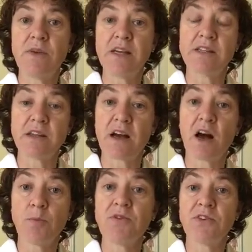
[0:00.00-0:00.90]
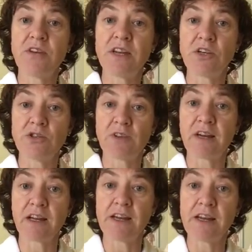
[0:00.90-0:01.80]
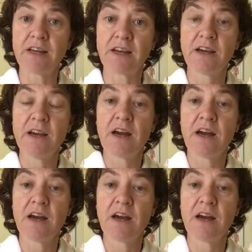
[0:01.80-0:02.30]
It's at Harpenden Injury Clinic,